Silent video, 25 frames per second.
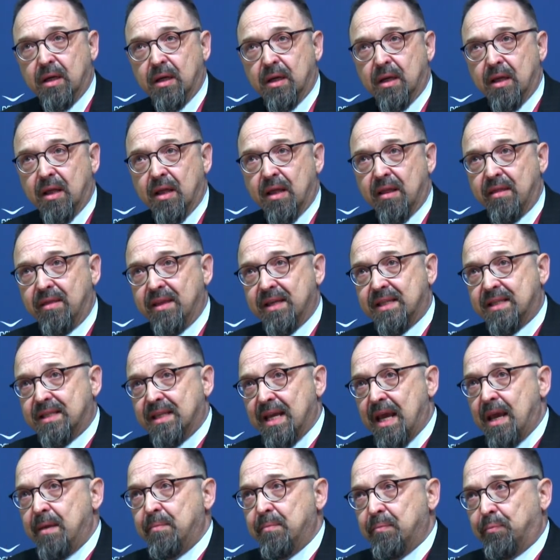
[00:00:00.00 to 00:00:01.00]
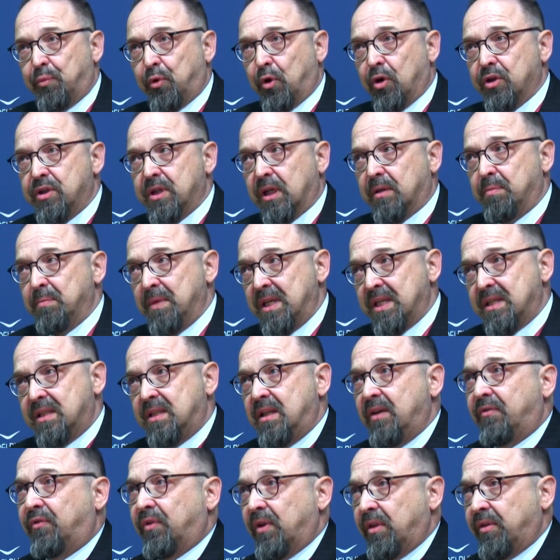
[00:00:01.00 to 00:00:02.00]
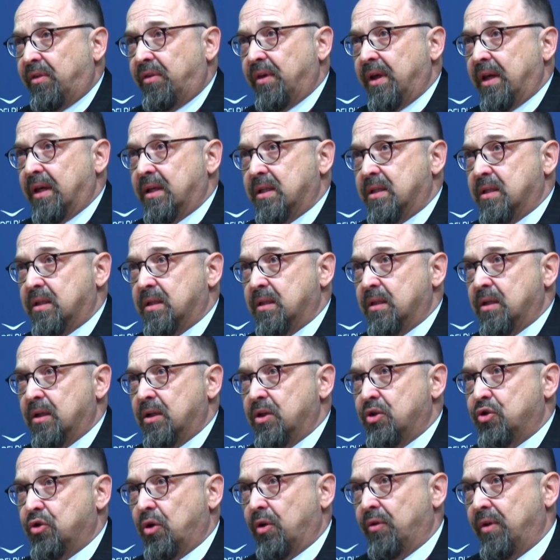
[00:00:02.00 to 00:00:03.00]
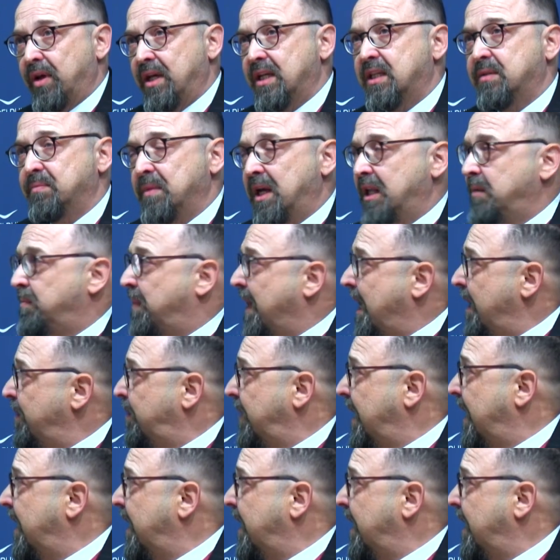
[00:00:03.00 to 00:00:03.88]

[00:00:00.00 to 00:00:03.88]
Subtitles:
the same project means different things. So the East Med pipeline,